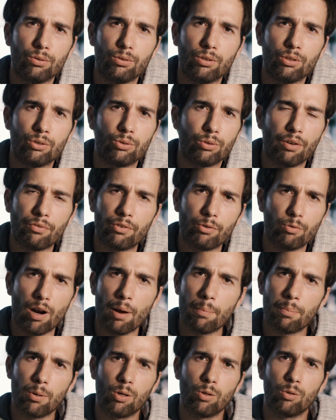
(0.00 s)
every
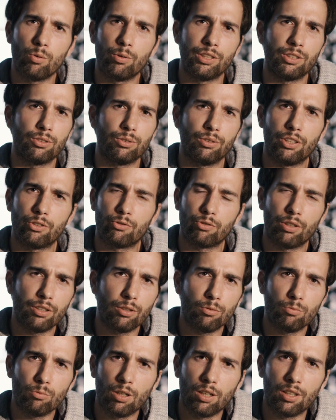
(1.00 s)
repo, into the
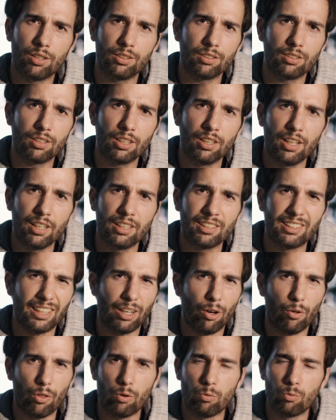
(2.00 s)
trending ones, see
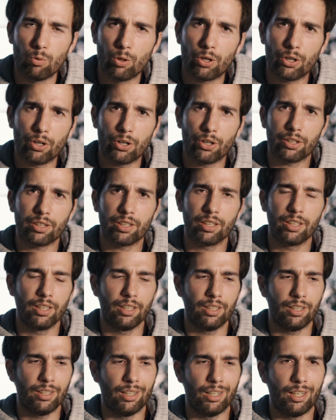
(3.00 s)
how they work,
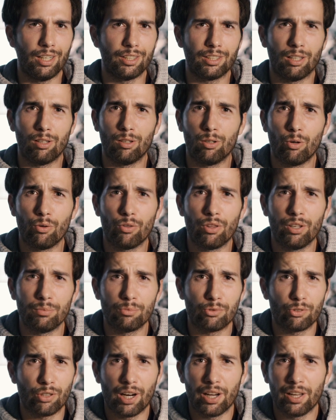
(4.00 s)
download
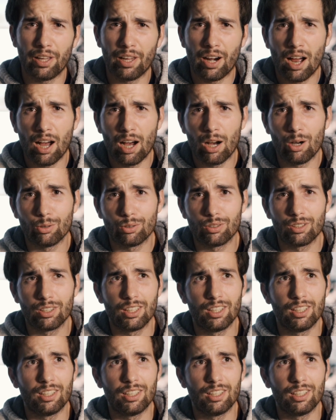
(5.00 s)
them, try it out,